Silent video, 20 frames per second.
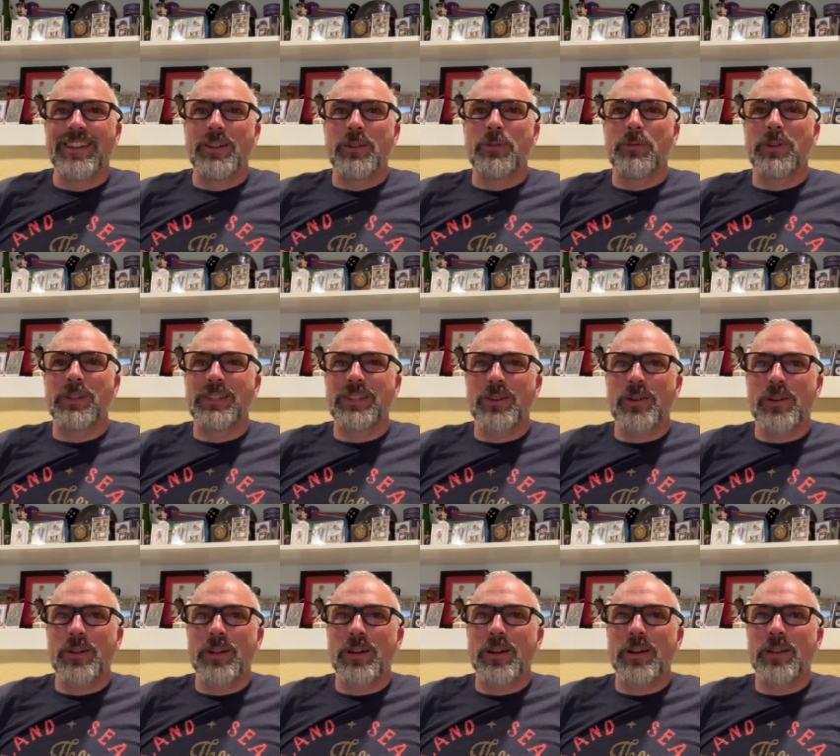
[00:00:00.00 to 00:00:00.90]
What's
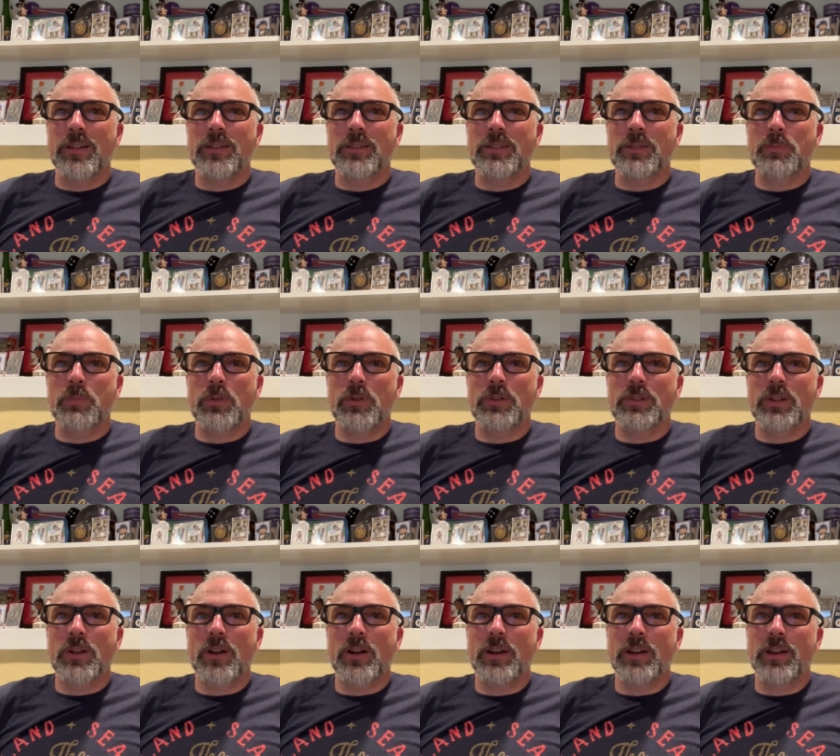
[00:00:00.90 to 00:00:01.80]
going on, sports
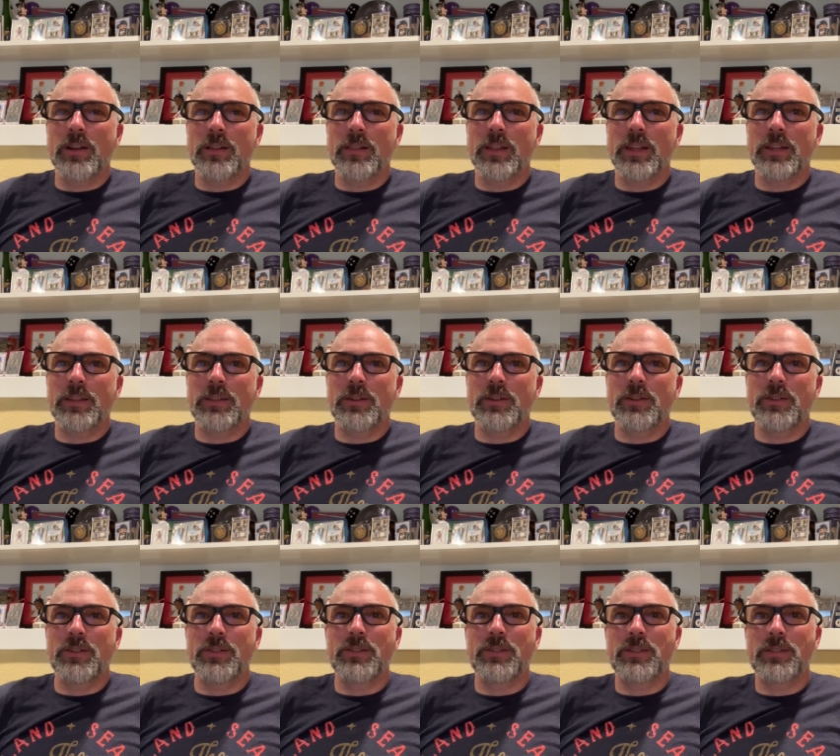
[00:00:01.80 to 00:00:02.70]
card
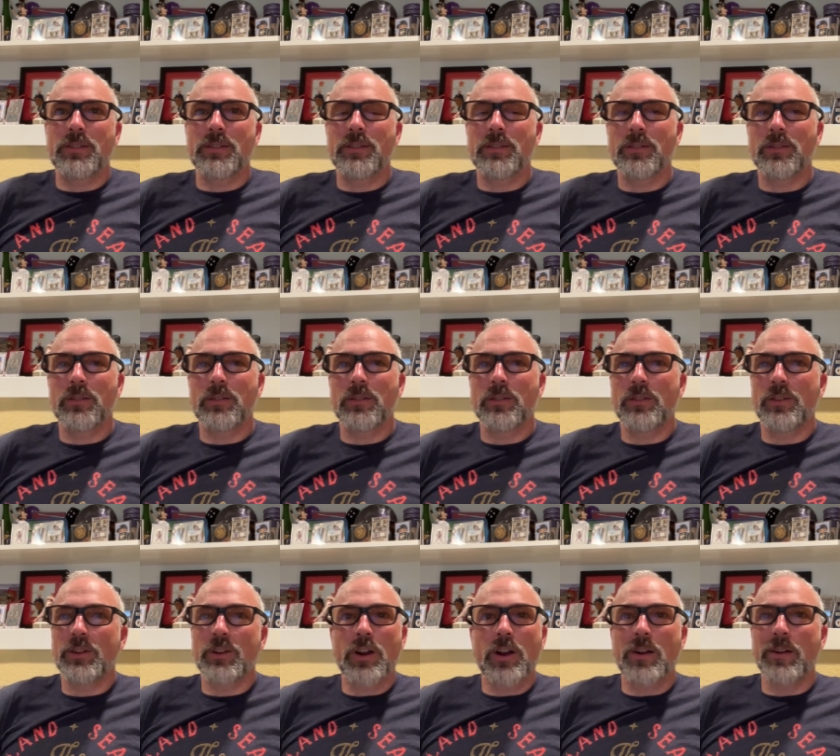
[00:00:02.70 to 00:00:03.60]
collectors
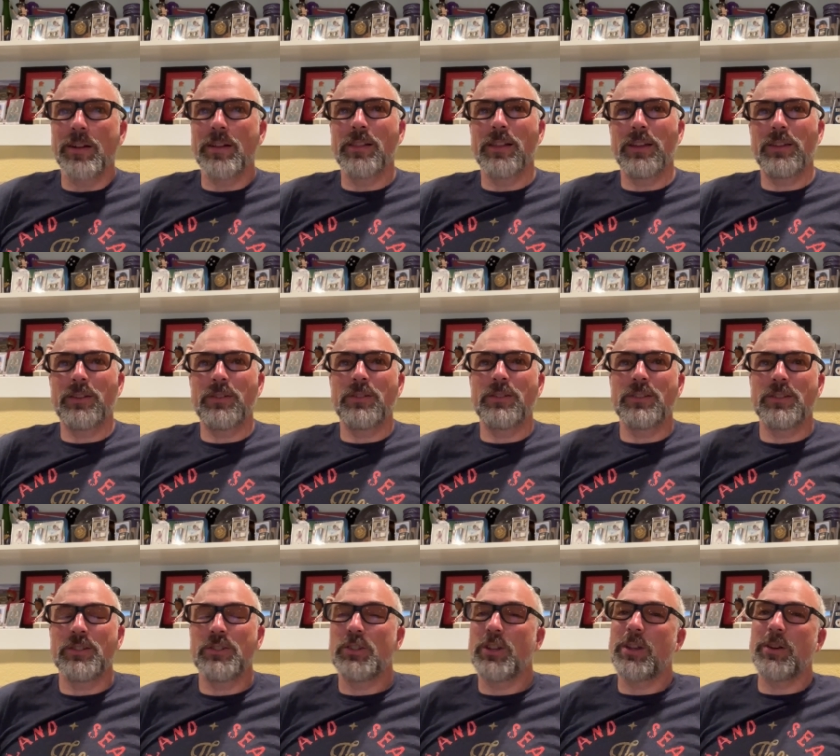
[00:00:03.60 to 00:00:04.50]
or card collectors
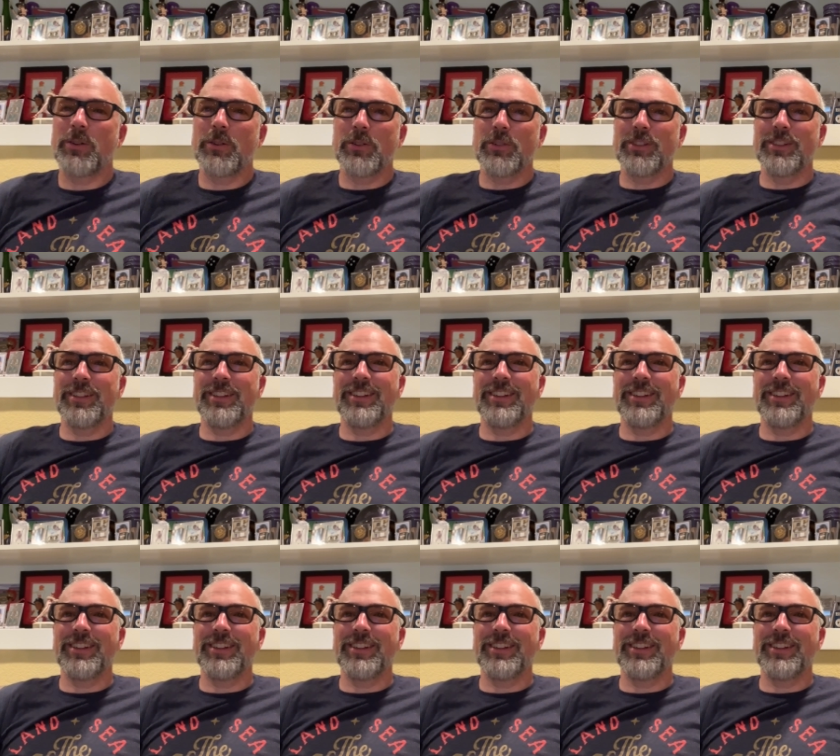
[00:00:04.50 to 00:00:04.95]
in general?